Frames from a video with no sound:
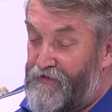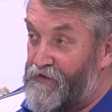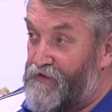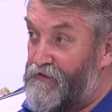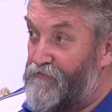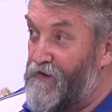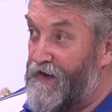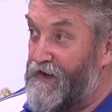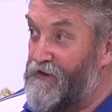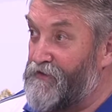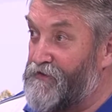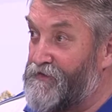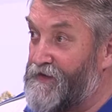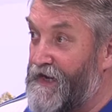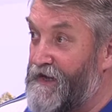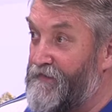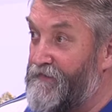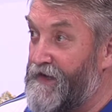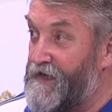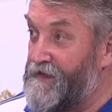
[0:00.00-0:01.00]
good record
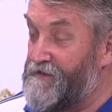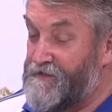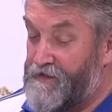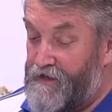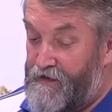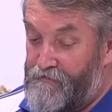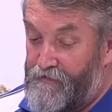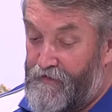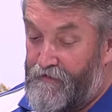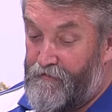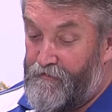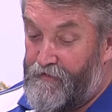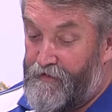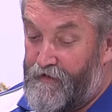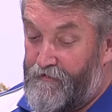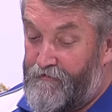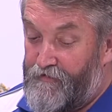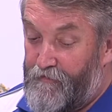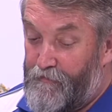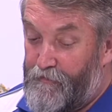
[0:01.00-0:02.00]
down there, so I'm
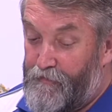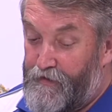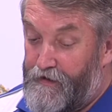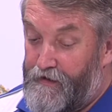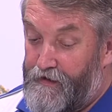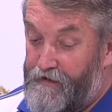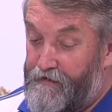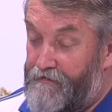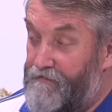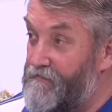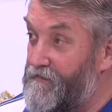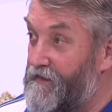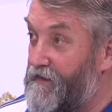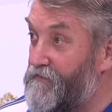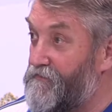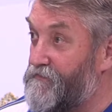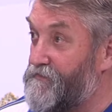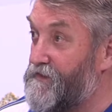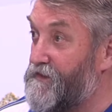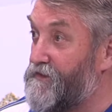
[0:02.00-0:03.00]
going to tip the
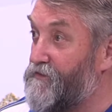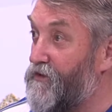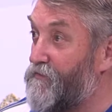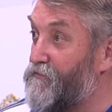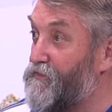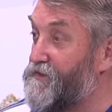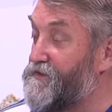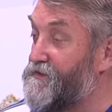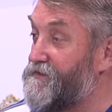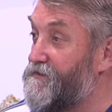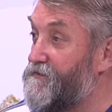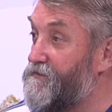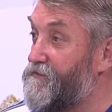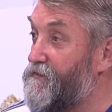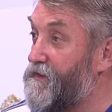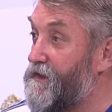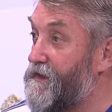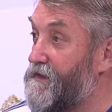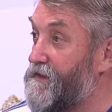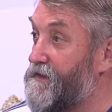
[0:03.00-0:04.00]
old Cobras
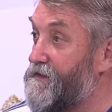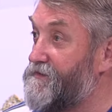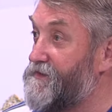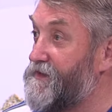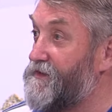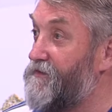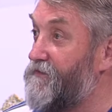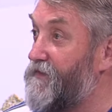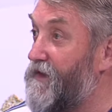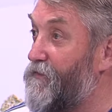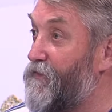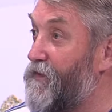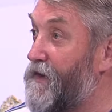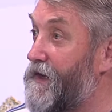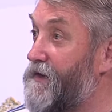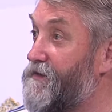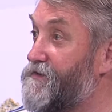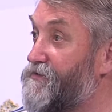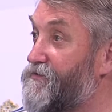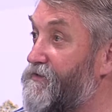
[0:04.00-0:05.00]
to continue their
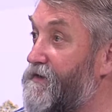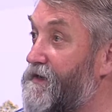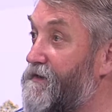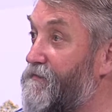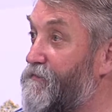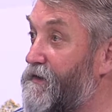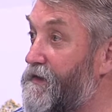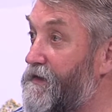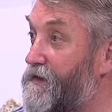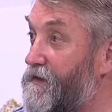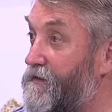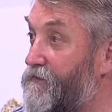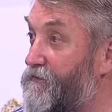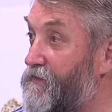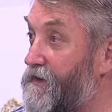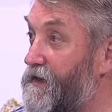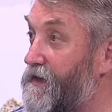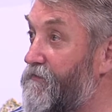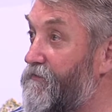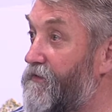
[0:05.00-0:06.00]
winning streak and be
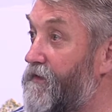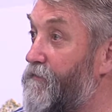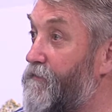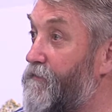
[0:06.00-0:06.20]
3-0.